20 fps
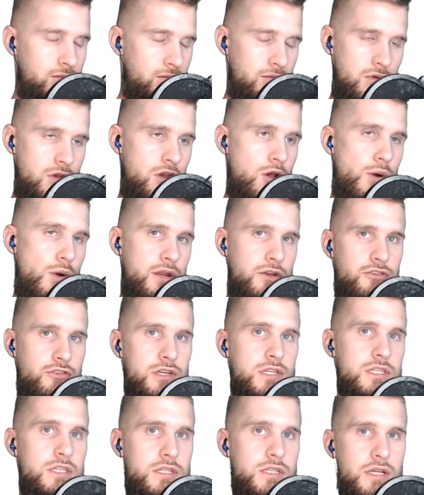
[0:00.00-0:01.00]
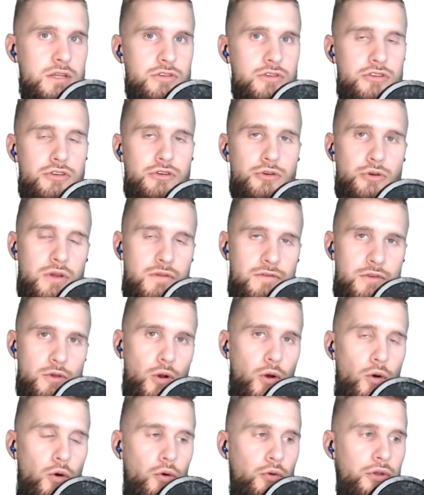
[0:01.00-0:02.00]
no interest, and 2, if you
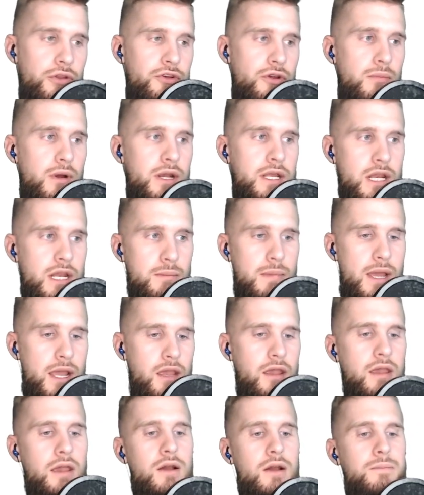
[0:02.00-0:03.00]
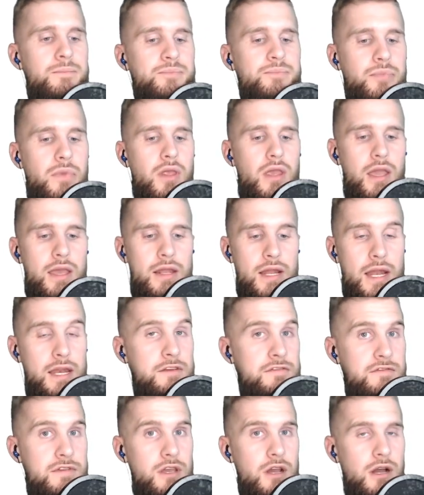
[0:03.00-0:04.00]
hold your money in a bank account in
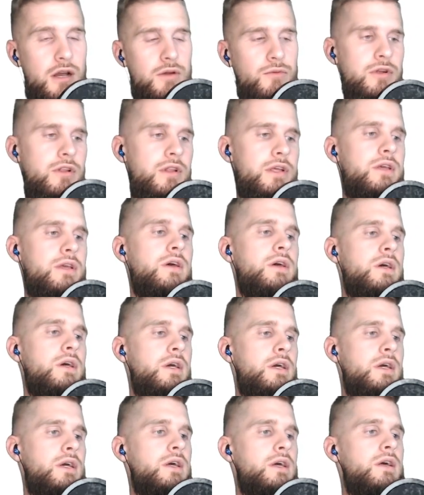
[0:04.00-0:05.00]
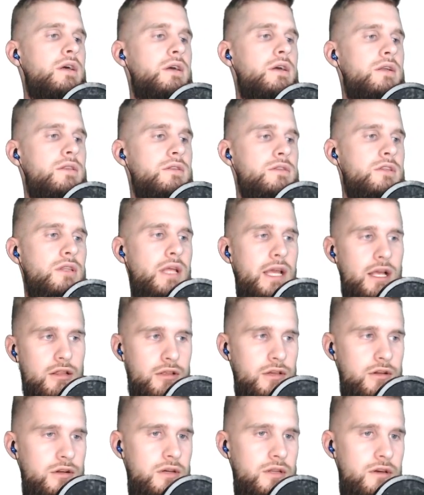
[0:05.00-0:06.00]
any fiat really, the
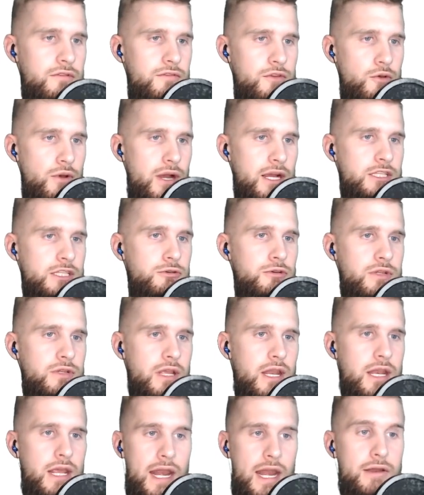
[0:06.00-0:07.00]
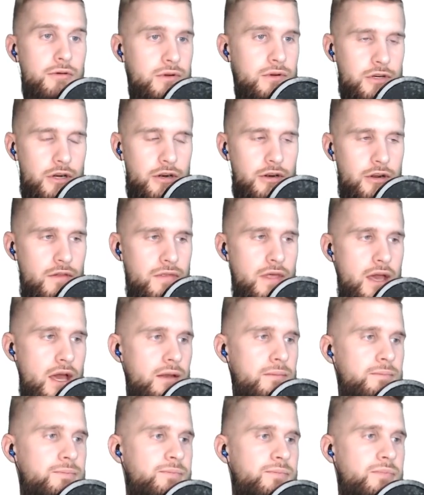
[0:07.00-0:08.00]
likelihood of you actually getting any return on
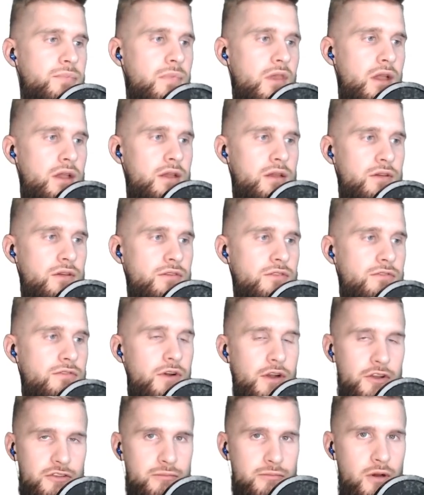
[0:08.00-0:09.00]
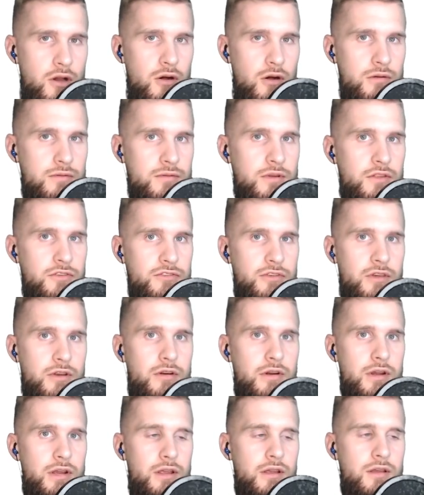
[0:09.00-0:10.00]
that is very small
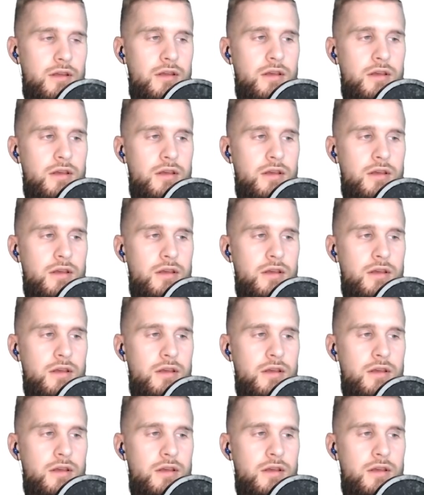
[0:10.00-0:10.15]
considering